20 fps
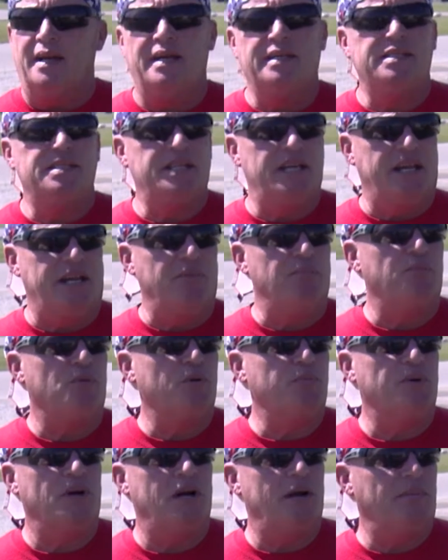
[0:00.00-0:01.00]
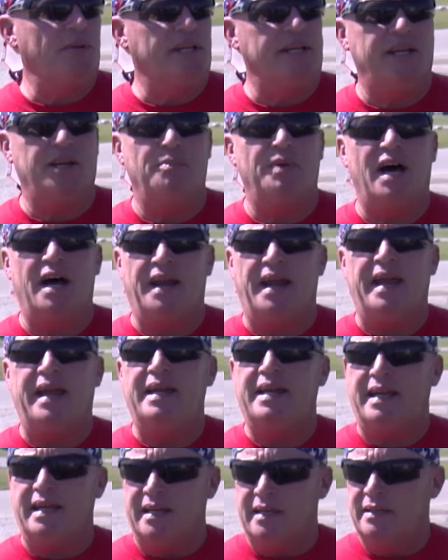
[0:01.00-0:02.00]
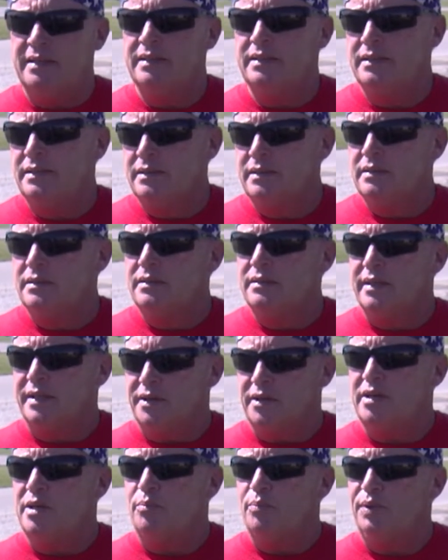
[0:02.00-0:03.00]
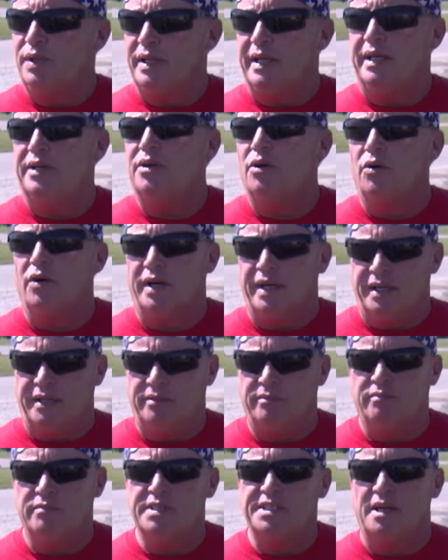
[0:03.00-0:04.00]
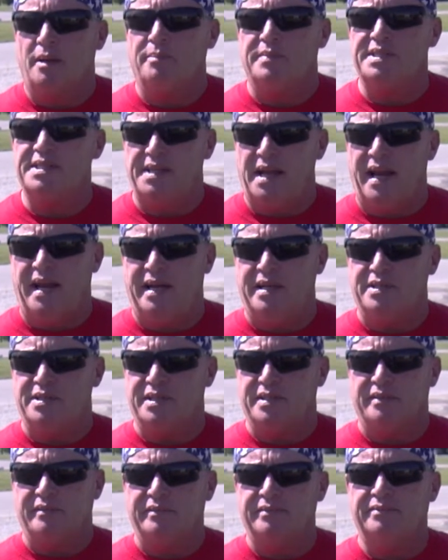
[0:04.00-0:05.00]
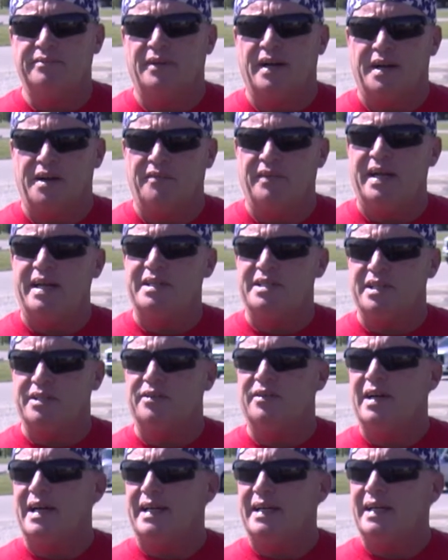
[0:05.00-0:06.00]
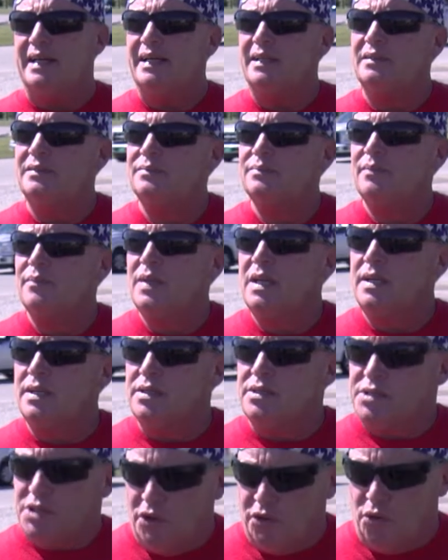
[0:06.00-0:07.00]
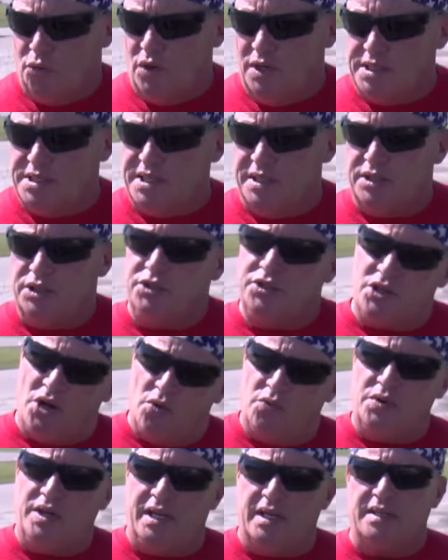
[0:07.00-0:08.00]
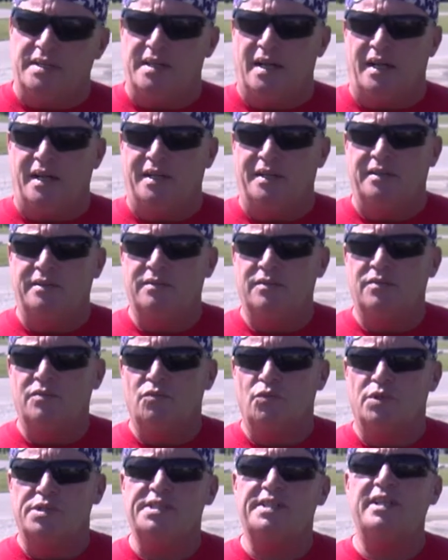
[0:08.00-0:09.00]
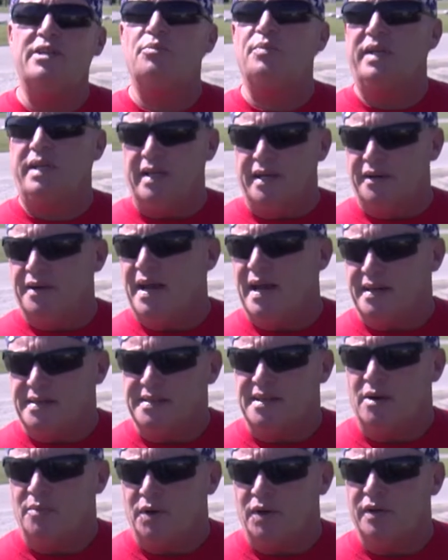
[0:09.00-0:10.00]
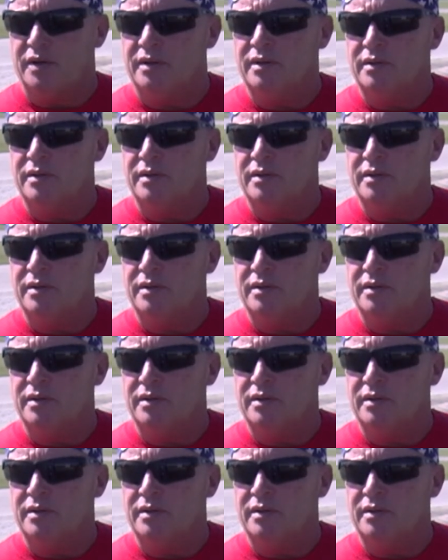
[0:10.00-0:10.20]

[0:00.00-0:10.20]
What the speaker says: I'd say we're probably at about 80 that are complete or in some stage of renovation right now. So the ones that don't get done will still be here next summer